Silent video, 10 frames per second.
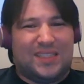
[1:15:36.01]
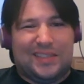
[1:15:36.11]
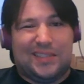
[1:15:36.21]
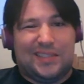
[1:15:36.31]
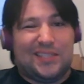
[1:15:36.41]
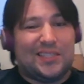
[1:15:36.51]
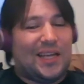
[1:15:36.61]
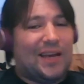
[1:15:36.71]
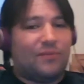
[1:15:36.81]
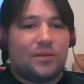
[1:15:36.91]

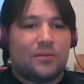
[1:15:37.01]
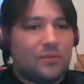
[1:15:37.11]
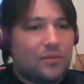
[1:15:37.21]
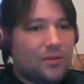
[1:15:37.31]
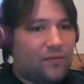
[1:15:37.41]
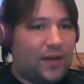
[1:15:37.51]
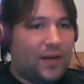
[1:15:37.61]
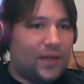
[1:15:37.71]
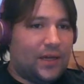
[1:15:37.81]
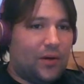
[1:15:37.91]
11 to
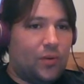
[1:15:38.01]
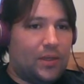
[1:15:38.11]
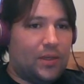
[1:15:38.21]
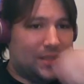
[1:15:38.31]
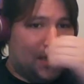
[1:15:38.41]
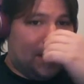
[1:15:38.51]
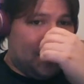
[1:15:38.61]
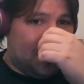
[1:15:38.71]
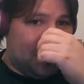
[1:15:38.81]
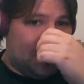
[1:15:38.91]
find out what's
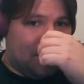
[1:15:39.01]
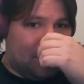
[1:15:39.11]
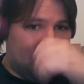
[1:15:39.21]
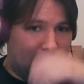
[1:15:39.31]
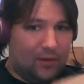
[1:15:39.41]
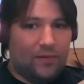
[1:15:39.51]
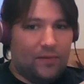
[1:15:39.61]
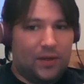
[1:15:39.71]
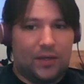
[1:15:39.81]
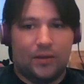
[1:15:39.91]

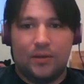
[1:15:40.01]
of